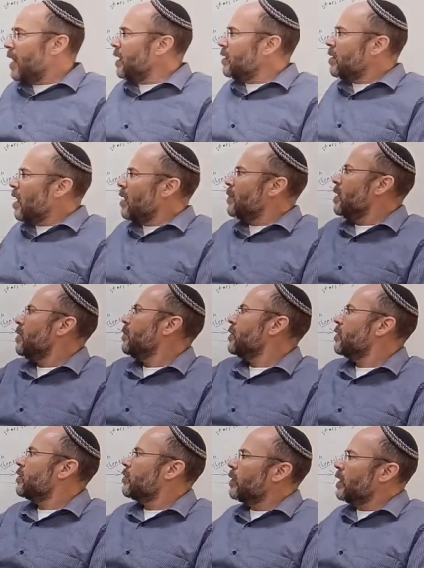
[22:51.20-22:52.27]
any time in
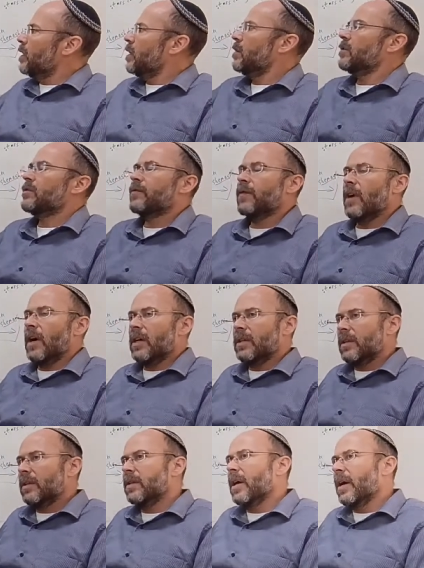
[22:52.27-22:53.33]
between here is fine.
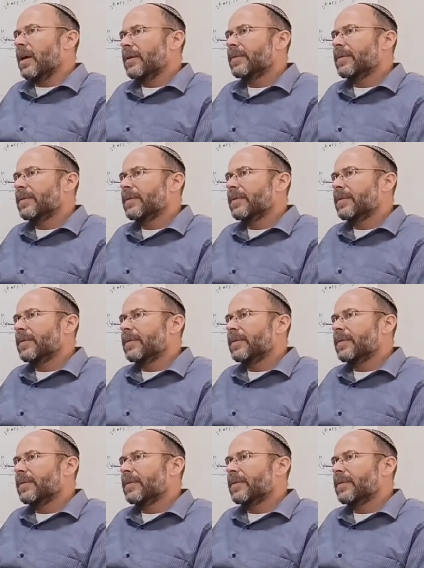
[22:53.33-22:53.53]
Yeah.